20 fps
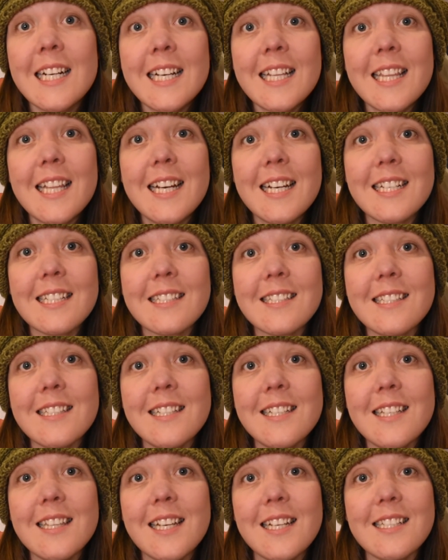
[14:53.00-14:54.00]

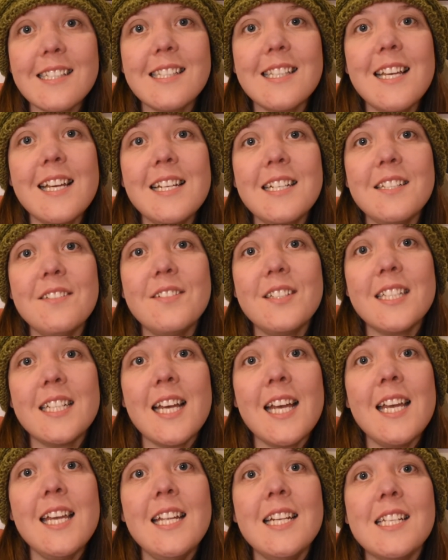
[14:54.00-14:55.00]
that's the end of
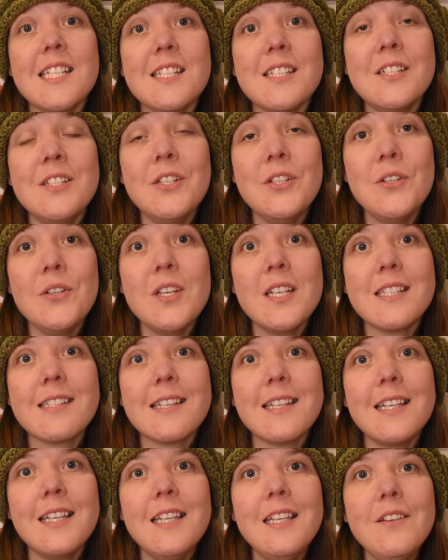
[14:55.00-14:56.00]
today, and it's New Year's
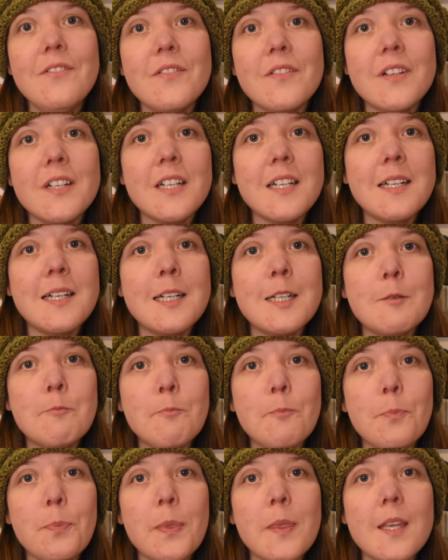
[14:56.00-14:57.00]
Eve.
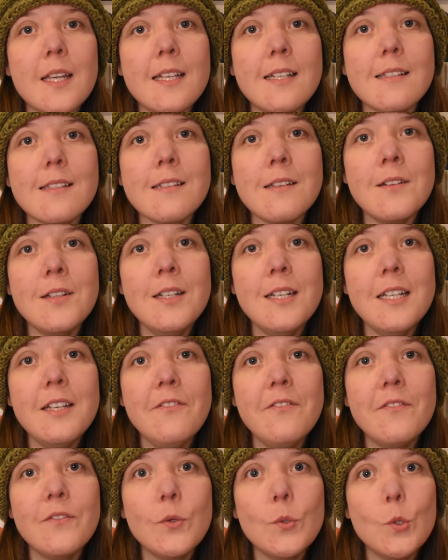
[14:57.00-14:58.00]
It's only
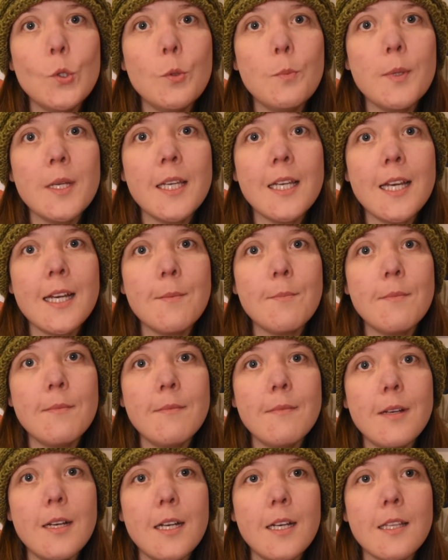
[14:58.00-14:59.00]
4 p.m.
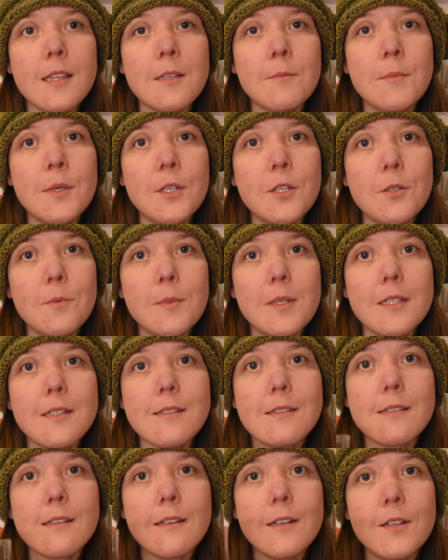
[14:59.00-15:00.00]
at the moment,
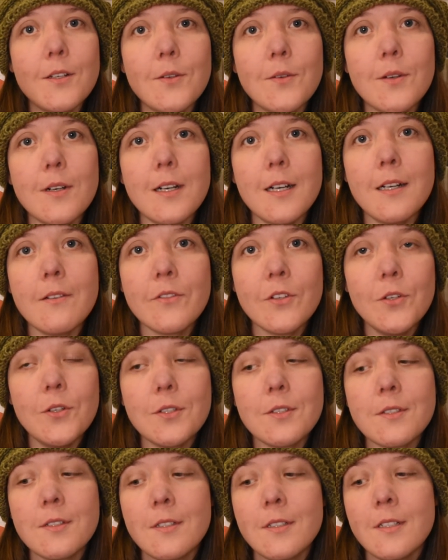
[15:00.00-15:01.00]
so I've
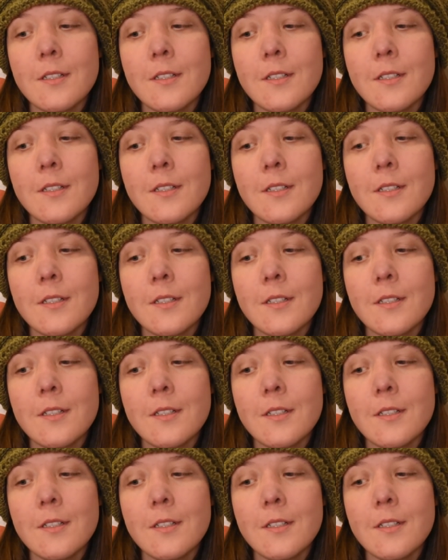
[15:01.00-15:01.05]
got